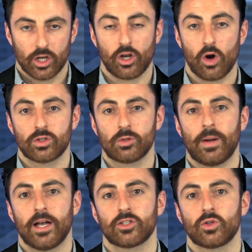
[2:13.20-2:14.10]
gold
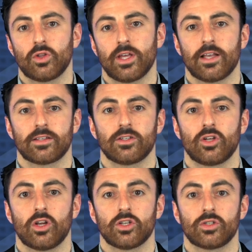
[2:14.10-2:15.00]
surpassed
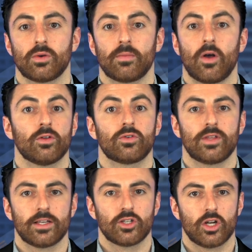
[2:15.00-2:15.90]

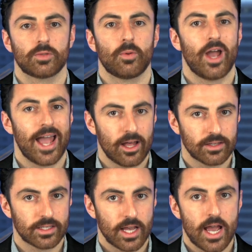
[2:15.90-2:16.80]
$2,000 per
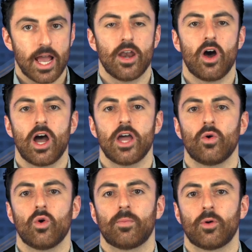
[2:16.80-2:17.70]
ounce, and iron
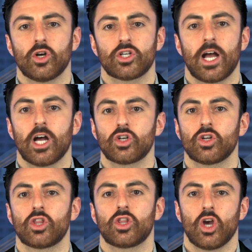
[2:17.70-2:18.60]
ore approached
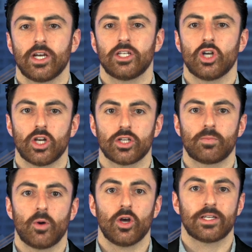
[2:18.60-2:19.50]
$130
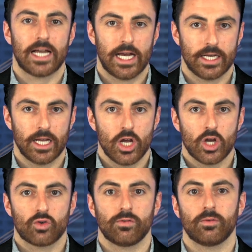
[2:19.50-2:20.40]
per ton,
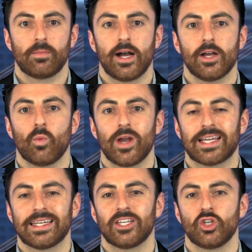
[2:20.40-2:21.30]
driven by a
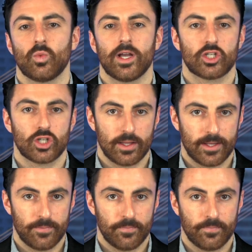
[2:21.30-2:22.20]
weakening US dollar.